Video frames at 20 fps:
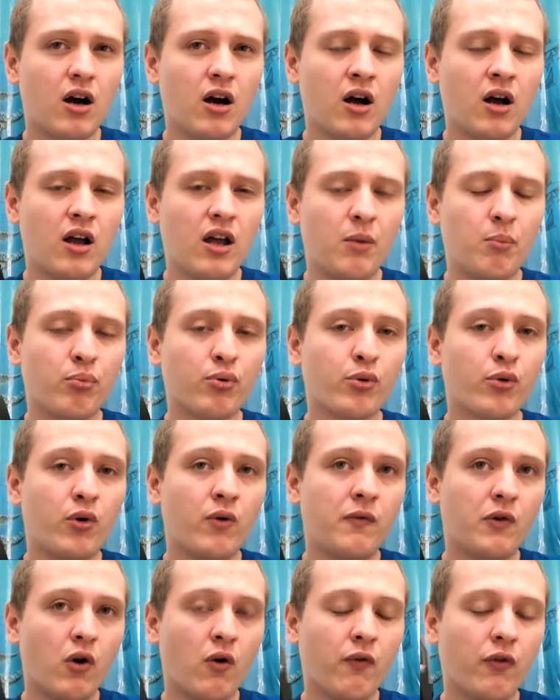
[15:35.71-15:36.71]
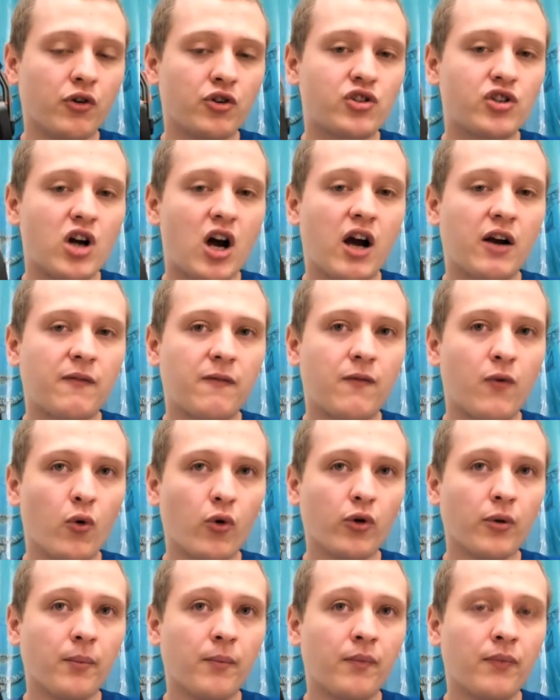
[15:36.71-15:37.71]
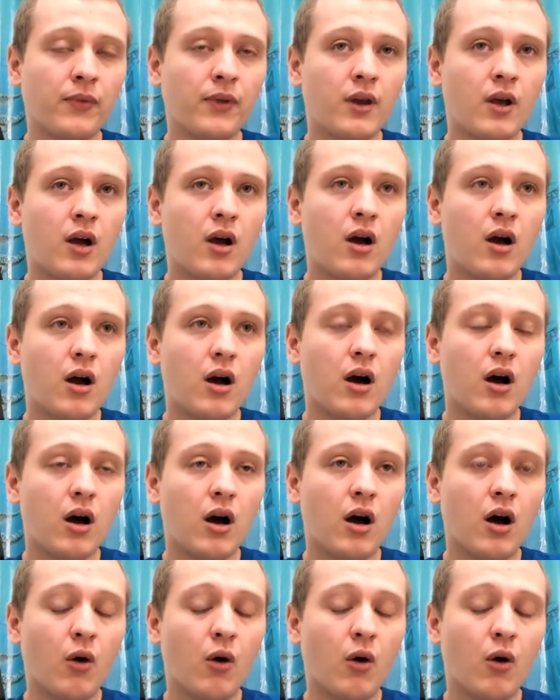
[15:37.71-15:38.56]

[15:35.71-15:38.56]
improved over stock form?